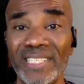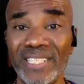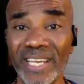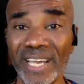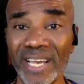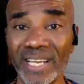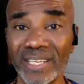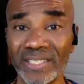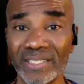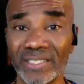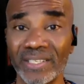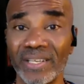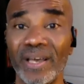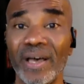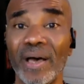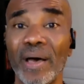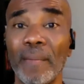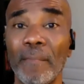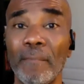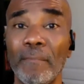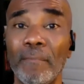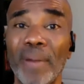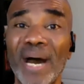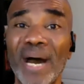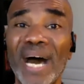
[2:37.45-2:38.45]
yes,
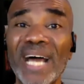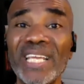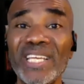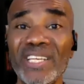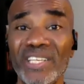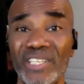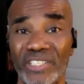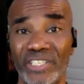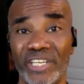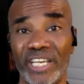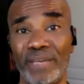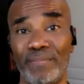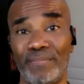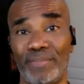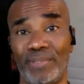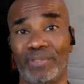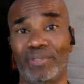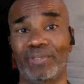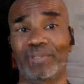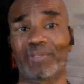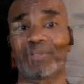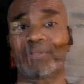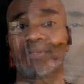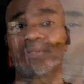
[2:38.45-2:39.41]
body shapes.